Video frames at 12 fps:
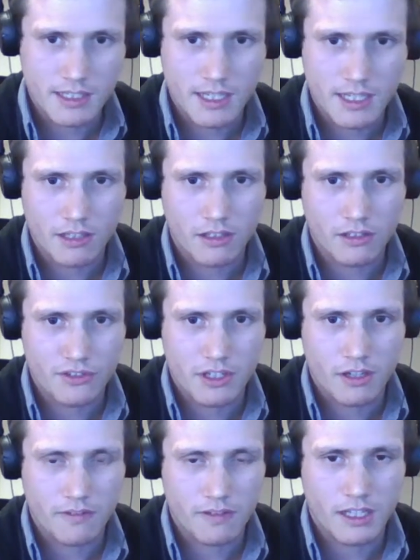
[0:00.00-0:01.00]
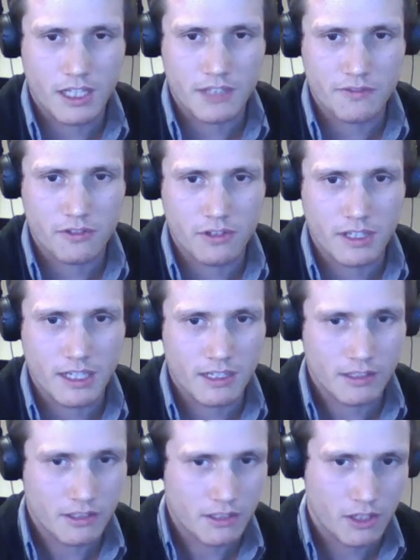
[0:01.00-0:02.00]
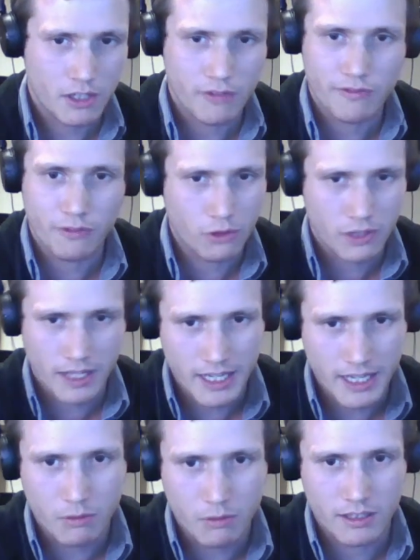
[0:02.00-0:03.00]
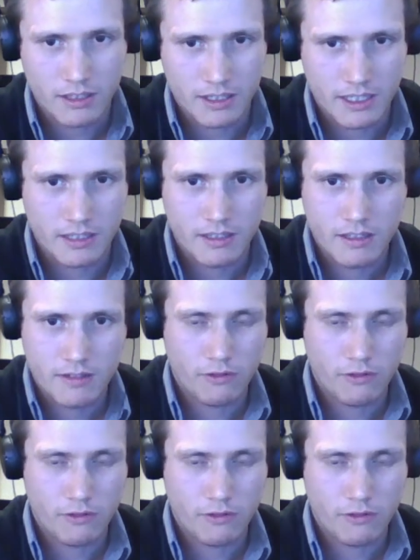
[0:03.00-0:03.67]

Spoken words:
in technology over the last few years, you know, 4K quality,